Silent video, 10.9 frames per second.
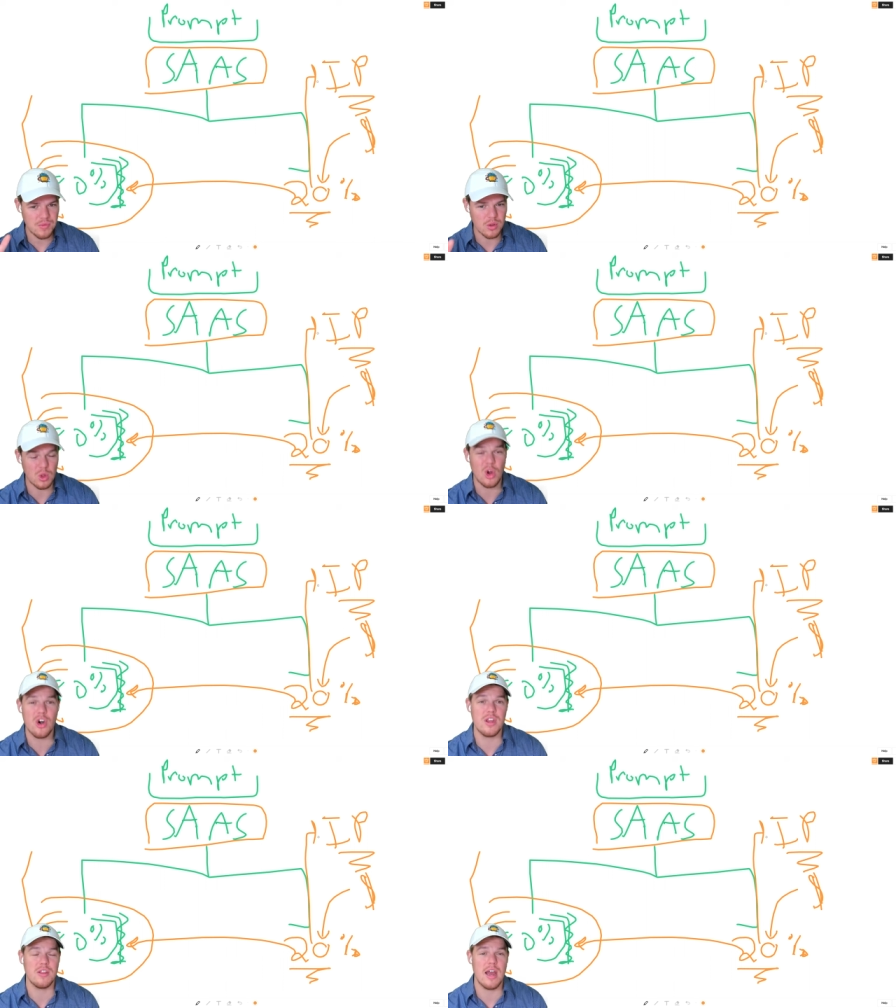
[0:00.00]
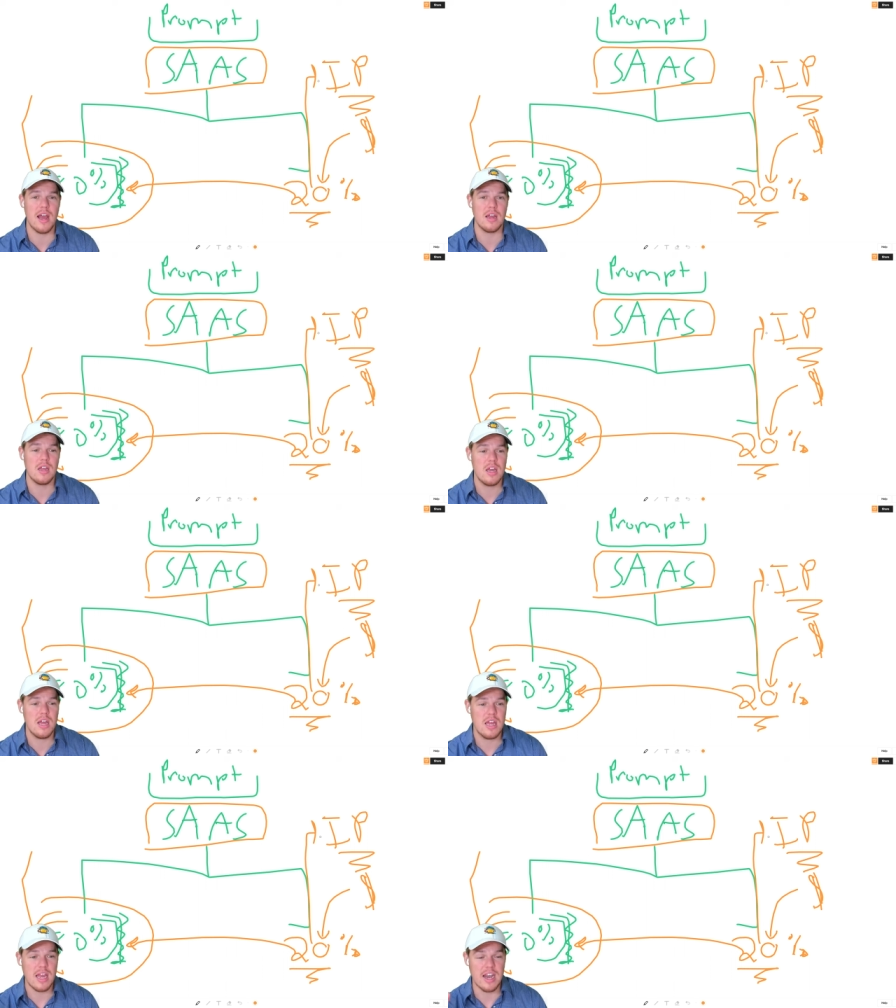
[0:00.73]
learning that
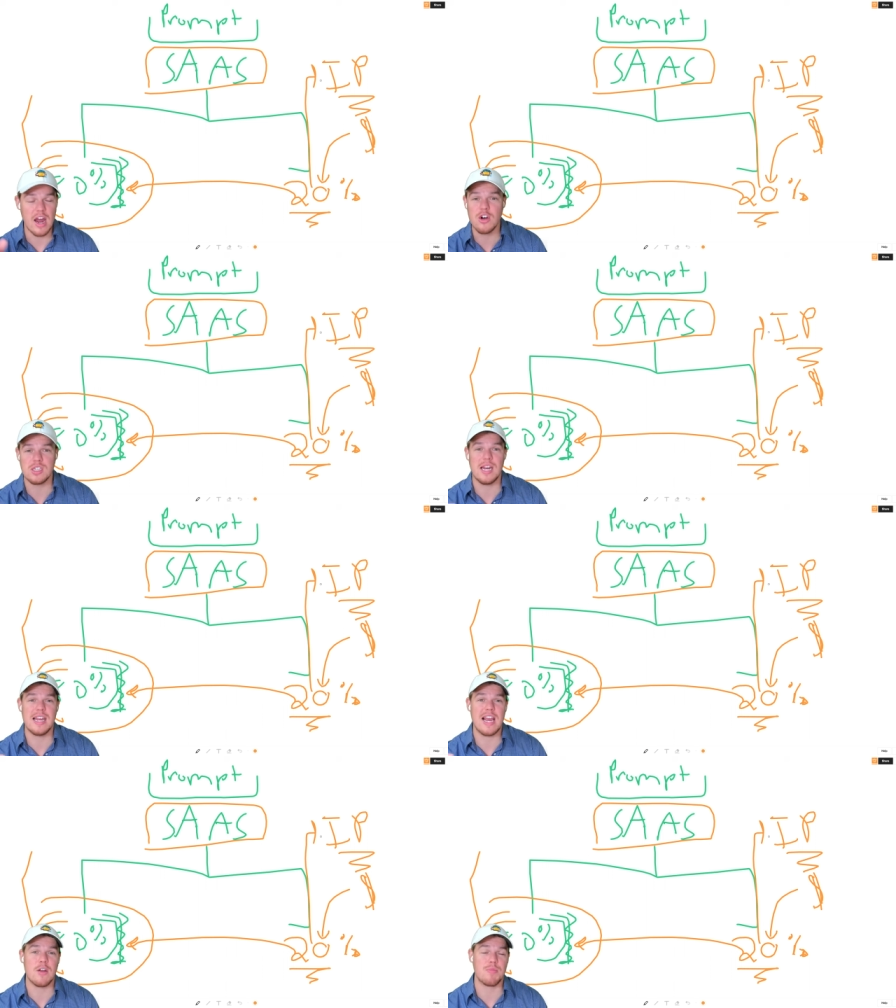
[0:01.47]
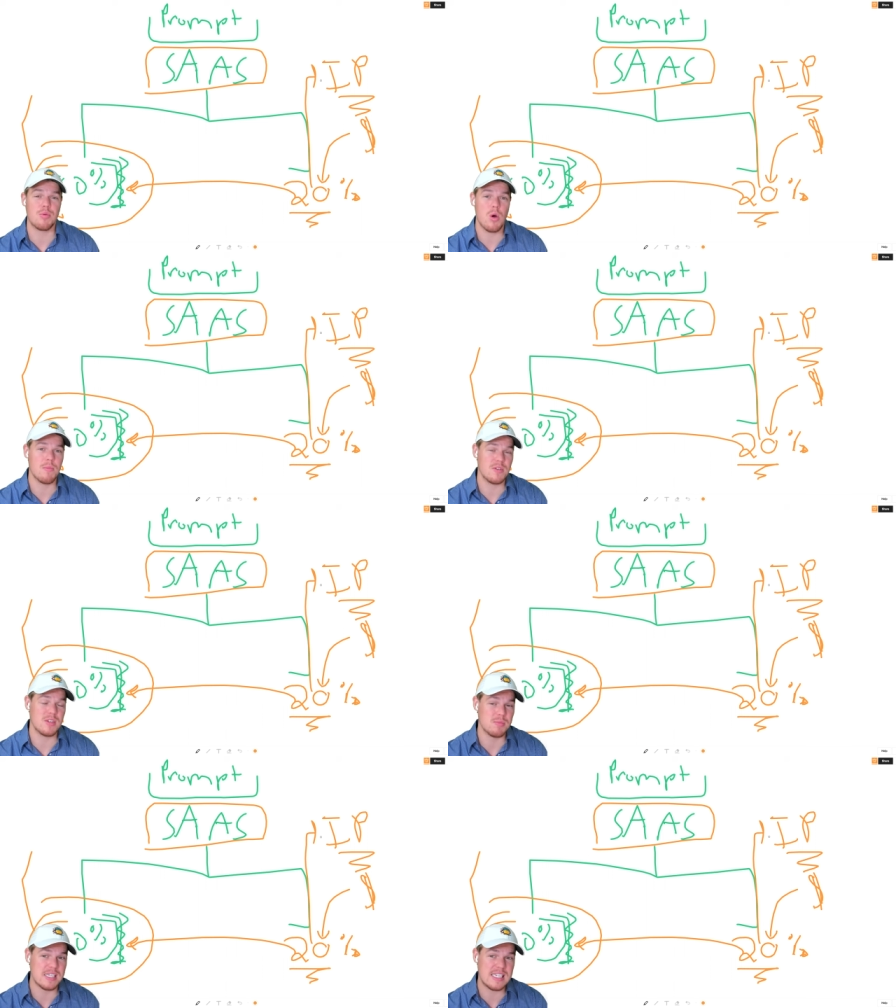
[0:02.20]
and understanding how to prompt
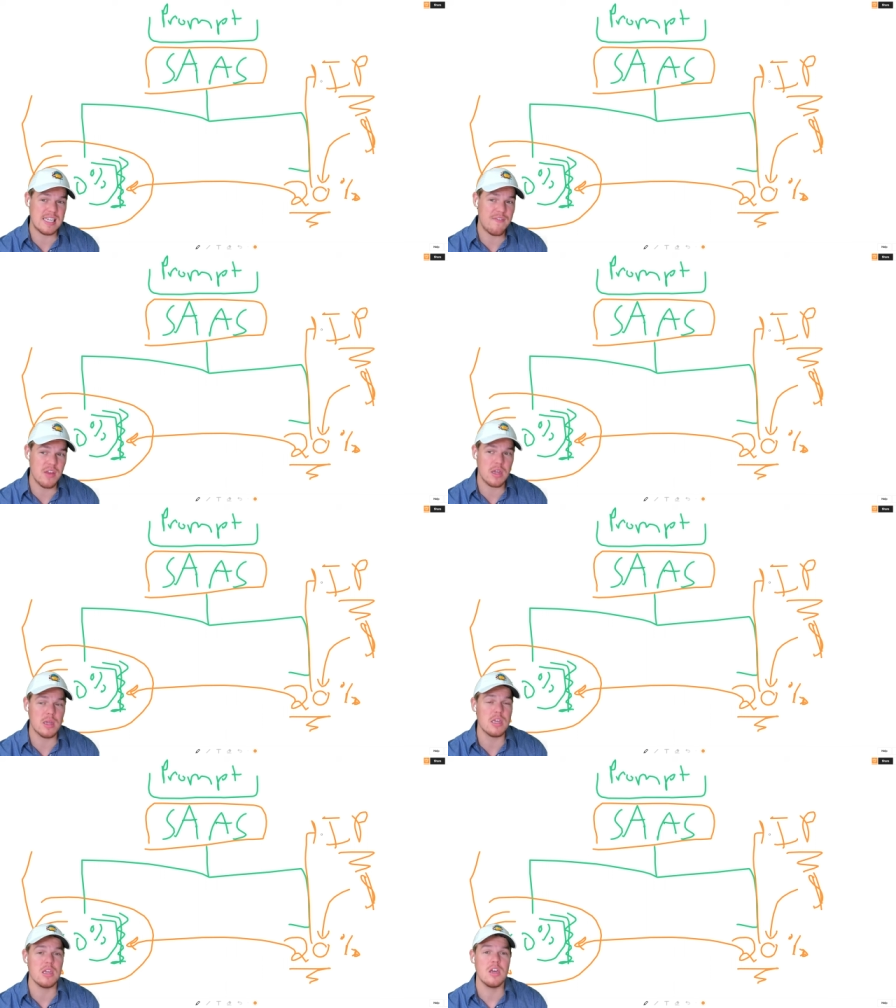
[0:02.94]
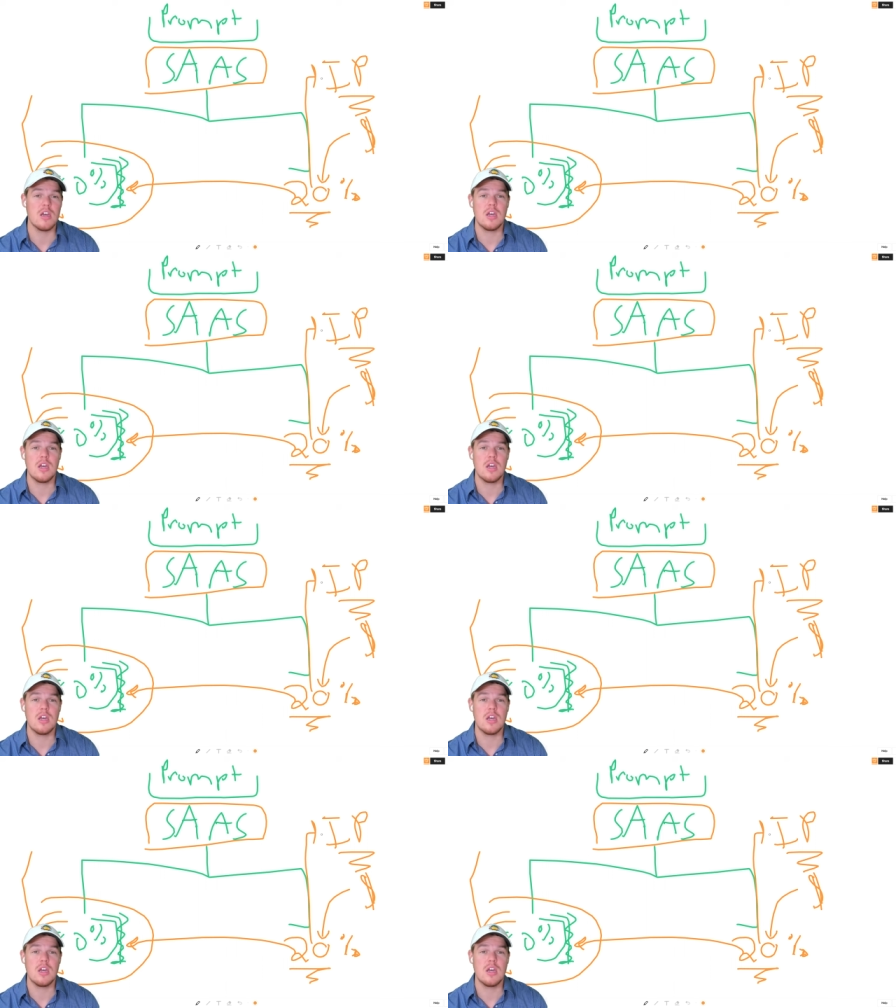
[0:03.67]
specifically